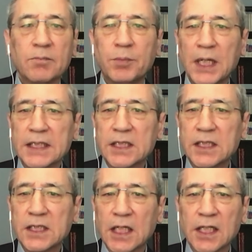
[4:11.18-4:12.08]
But
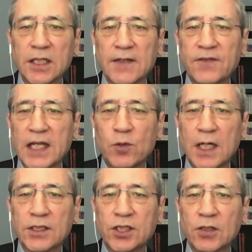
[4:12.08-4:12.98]
uh, if they
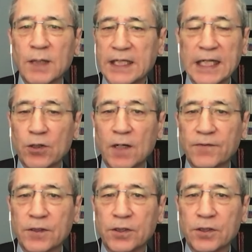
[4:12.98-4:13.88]
want to, and they
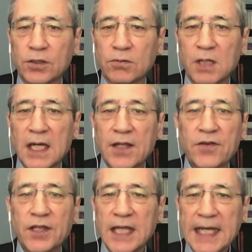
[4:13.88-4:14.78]
often do,
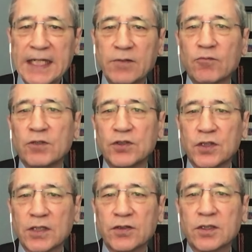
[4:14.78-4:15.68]
they
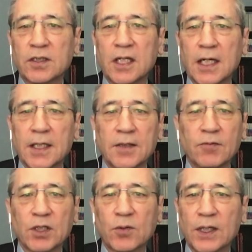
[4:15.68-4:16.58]
resist uh,
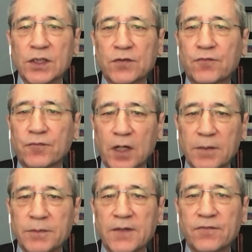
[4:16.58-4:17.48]
requests
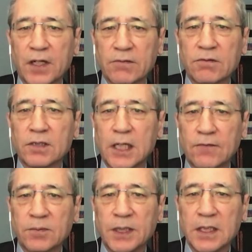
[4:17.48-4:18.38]
from the federal
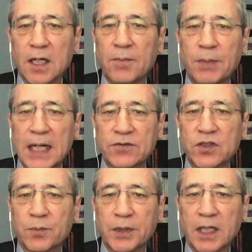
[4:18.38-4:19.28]
government about
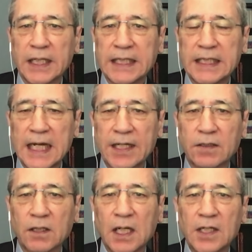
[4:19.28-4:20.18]
supplying
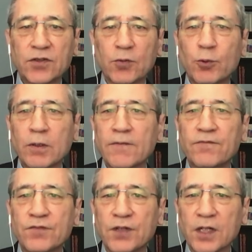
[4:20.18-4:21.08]
data. So we're a
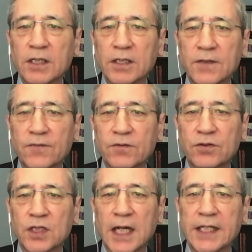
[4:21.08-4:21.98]
very different
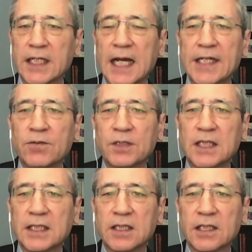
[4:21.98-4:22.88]
society, and I
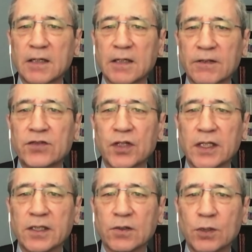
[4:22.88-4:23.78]
don't think that there is
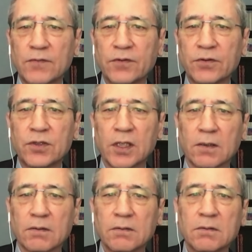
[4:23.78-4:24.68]
any equivalence here.